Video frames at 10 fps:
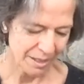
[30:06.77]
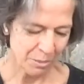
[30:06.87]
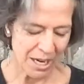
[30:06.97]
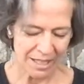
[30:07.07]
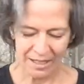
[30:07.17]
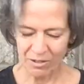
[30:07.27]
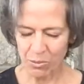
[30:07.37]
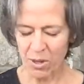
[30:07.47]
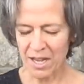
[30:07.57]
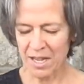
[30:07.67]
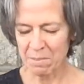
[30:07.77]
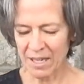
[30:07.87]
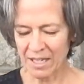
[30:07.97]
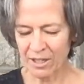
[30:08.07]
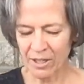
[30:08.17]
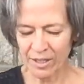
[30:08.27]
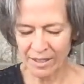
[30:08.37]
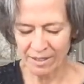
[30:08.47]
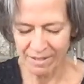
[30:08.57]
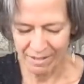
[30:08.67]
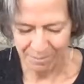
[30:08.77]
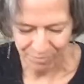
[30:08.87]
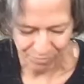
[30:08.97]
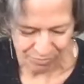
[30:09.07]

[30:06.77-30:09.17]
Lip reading: practice, why I'm here, is